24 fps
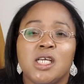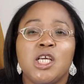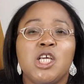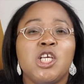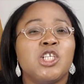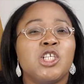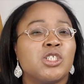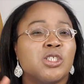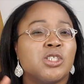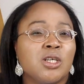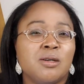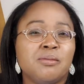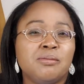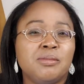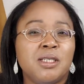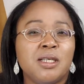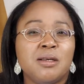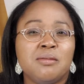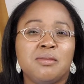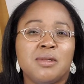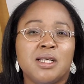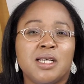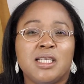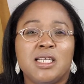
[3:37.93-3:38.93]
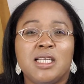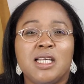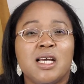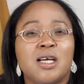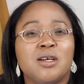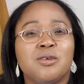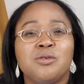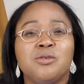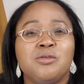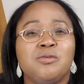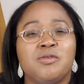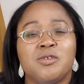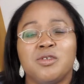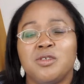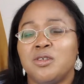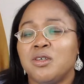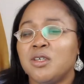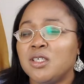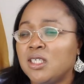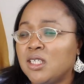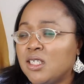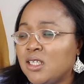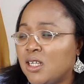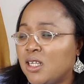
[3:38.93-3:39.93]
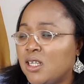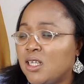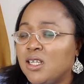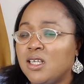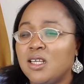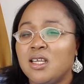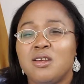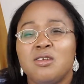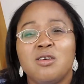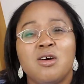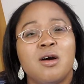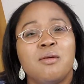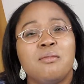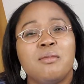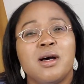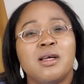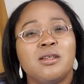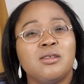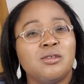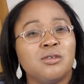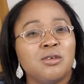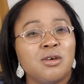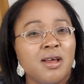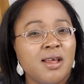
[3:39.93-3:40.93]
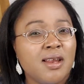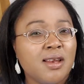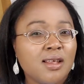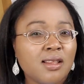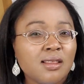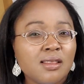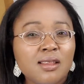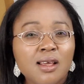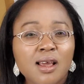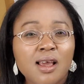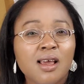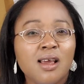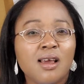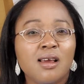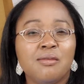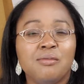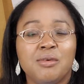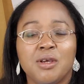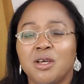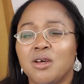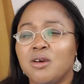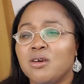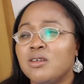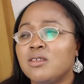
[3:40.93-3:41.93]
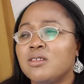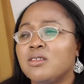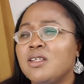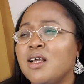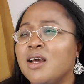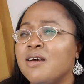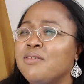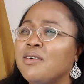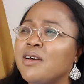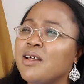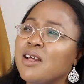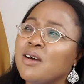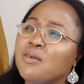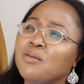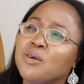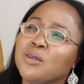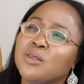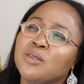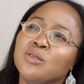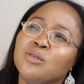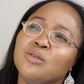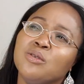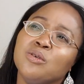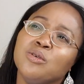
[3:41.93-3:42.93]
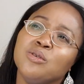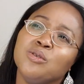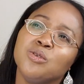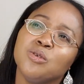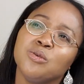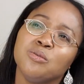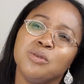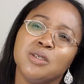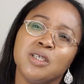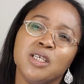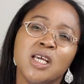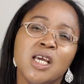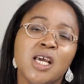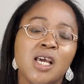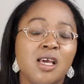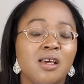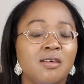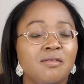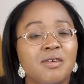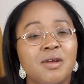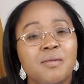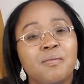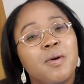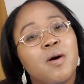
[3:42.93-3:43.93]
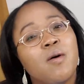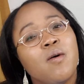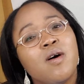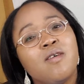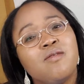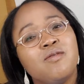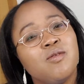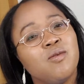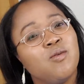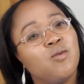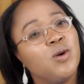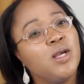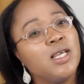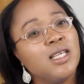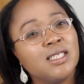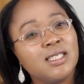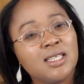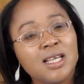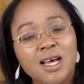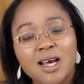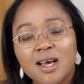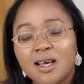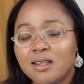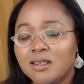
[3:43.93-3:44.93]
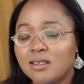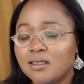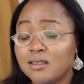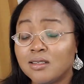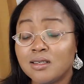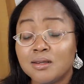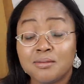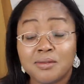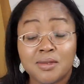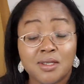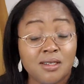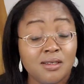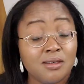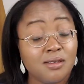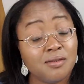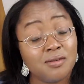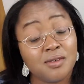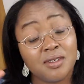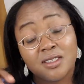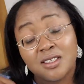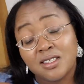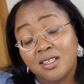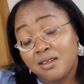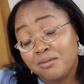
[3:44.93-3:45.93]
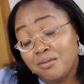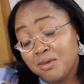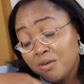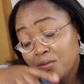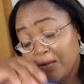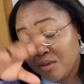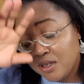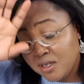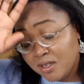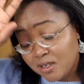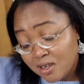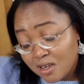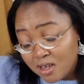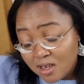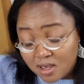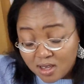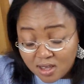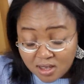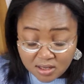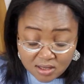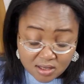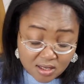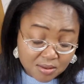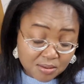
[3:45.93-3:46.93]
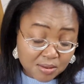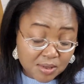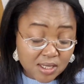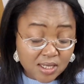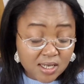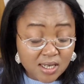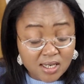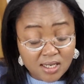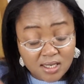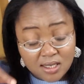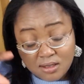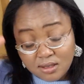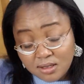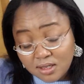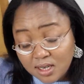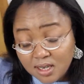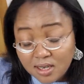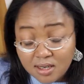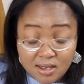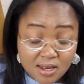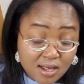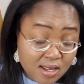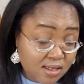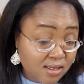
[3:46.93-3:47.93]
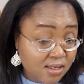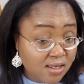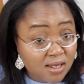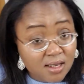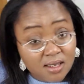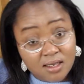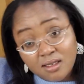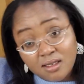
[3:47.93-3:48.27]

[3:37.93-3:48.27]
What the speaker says: He subbed them that they are good for nothing, that they did not amount to anything, because their father was known to be a powerful wizard or something. Obviously, maybe something in the rain that